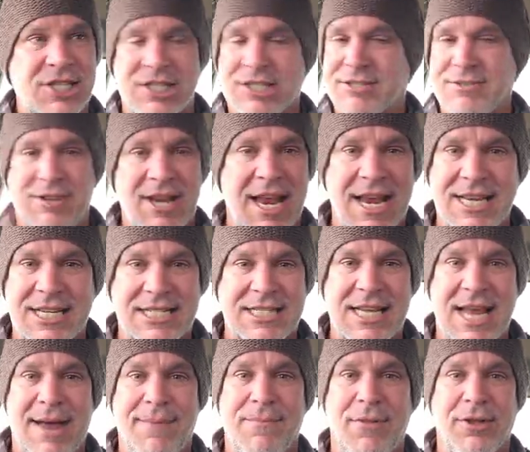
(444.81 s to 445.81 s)
and
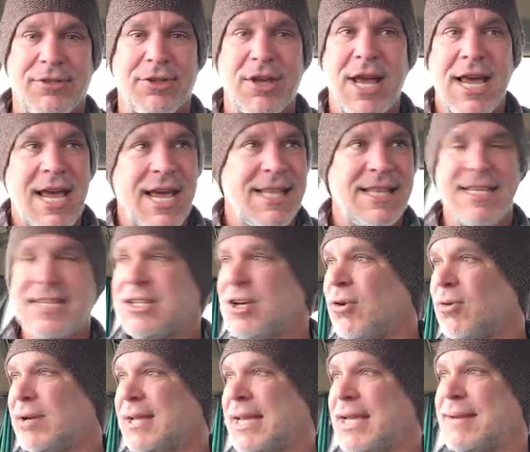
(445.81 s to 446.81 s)
just have them all. And this
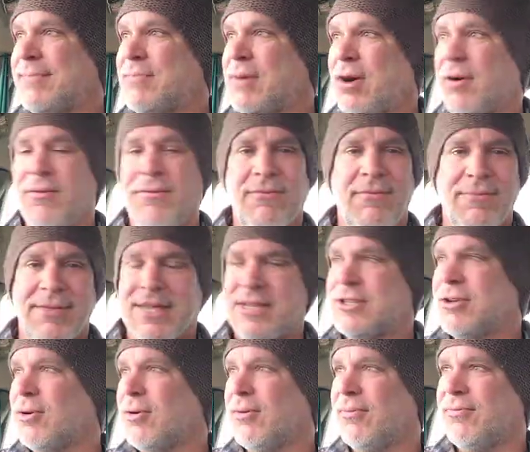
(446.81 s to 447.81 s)
whole Gitmo,
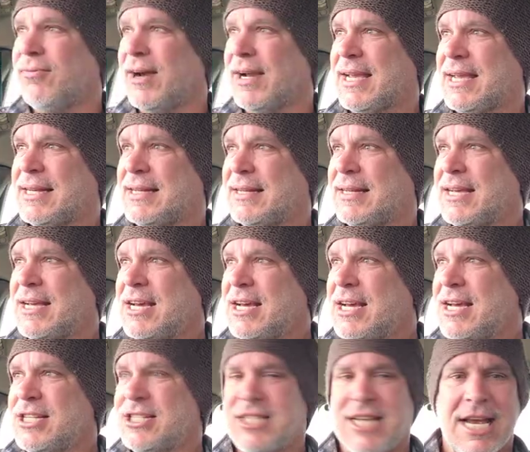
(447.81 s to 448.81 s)
this whole fucking
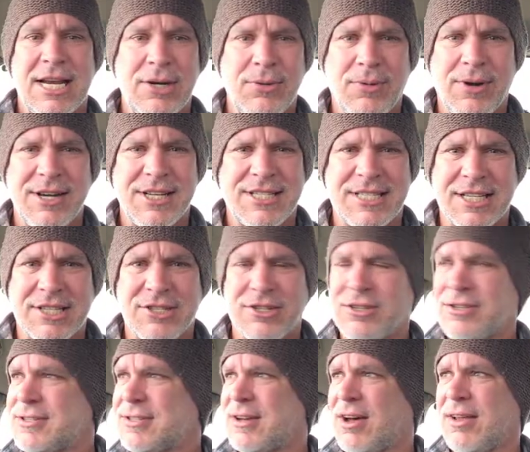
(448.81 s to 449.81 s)
January
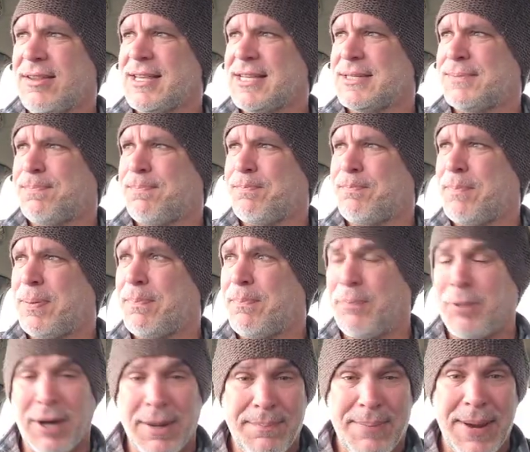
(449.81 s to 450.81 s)
6ers, all these
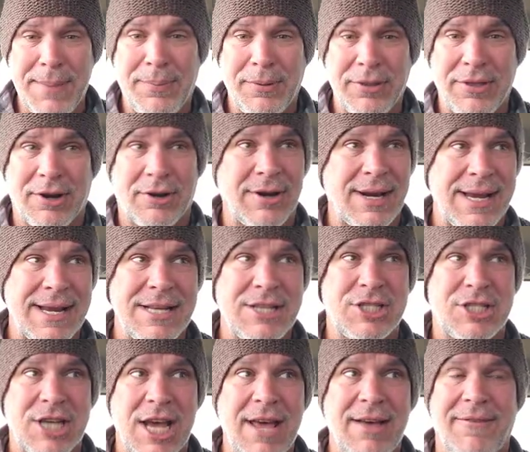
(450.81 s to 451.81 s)
people that are
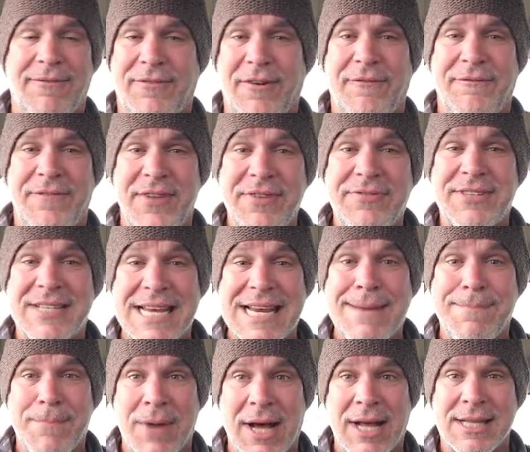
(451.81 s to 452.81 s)
in jail for
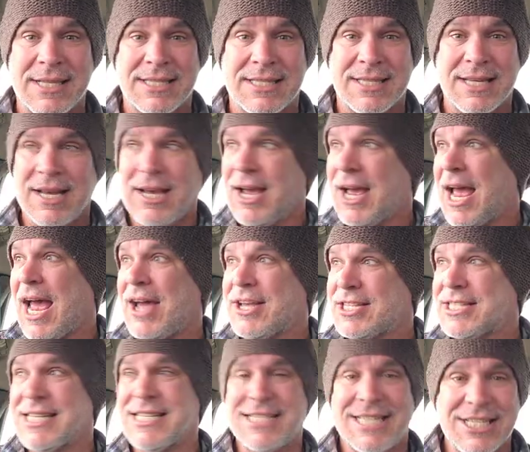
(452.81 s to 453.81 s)
15 months
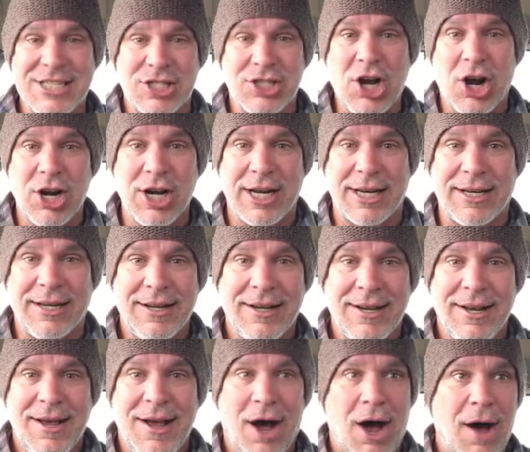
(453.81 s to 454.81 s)
since it started,
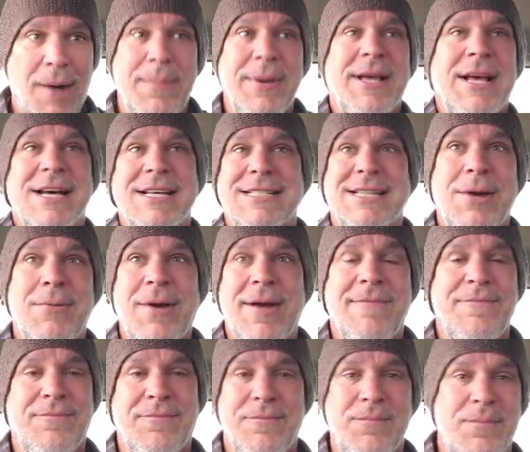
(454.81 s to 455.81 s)
all because they
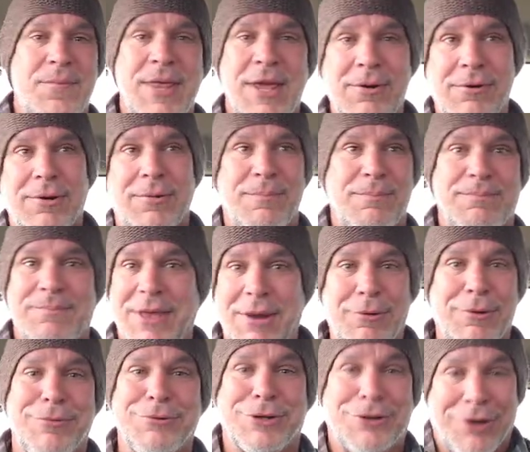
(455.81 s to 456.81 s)

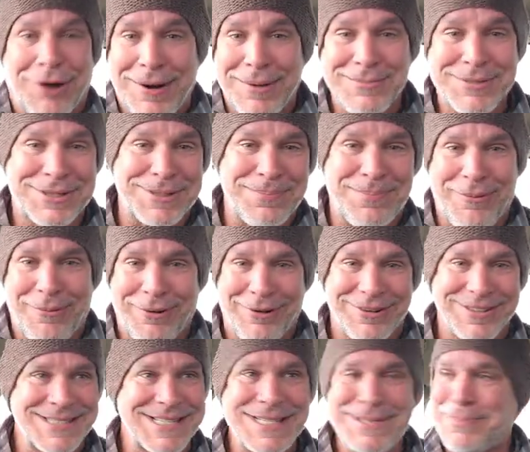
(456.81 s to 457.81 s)
were Trump
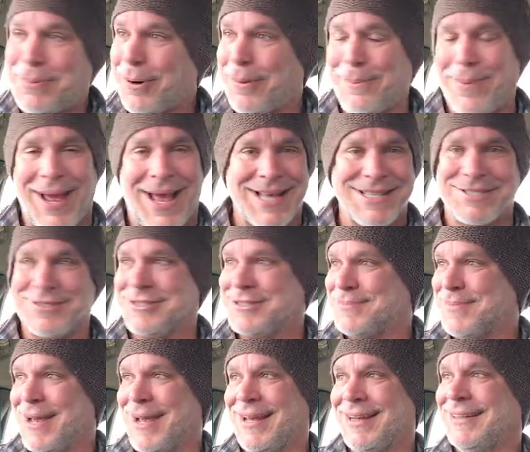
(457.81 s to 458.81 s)
supporters. These poor
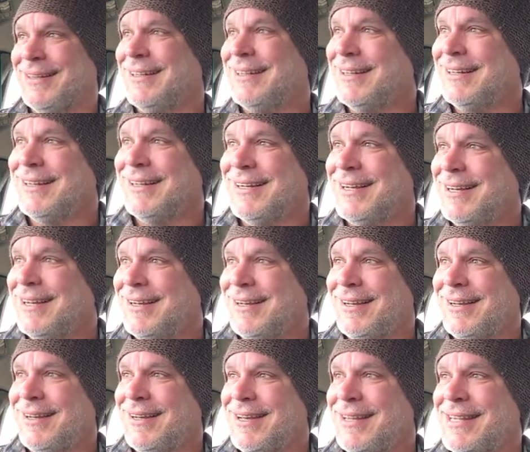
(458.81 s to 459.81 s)
bastards, man.
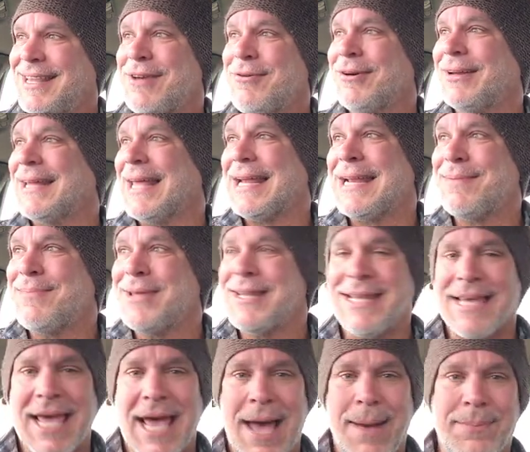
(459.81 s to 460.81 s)
And they were letting them
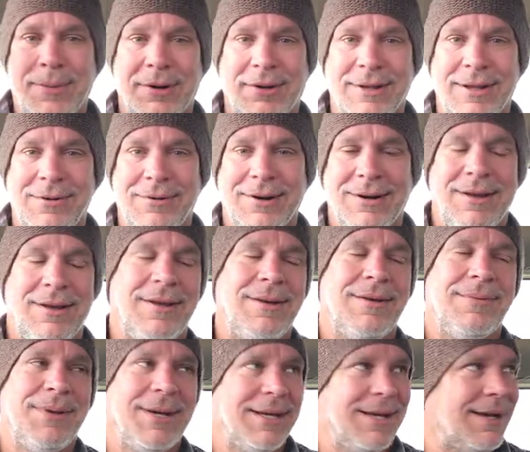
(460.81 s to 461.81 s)
in the Capitol. They were, oh
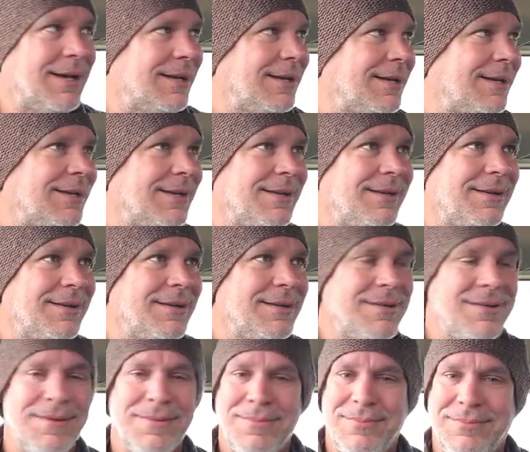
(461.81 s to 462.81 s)
my God.
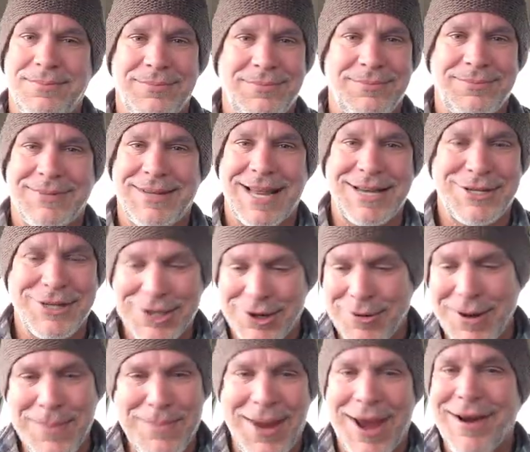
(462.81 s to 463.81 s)
They took
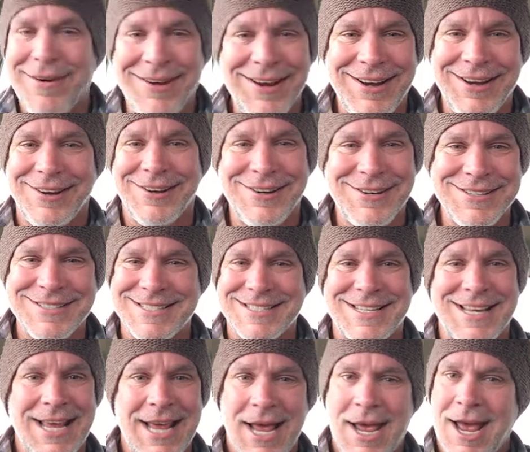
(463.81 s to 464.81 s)
away
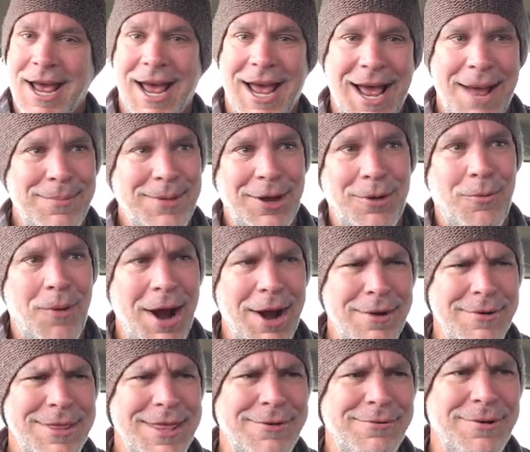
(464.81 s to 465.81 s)
barriers. I'm like, why
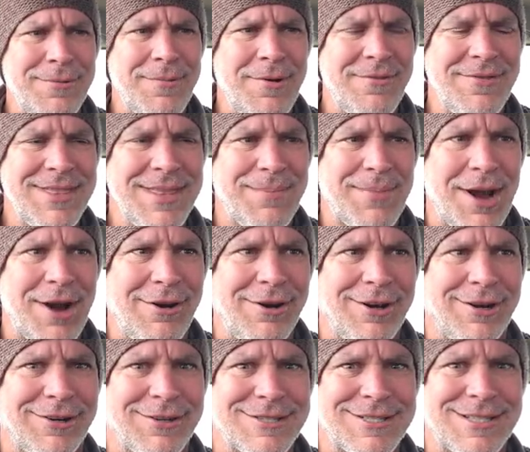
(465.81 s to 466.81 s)
are they removing the
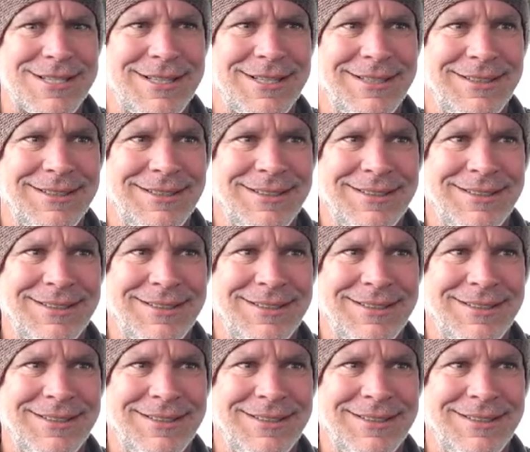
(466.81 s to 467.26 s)
barriers?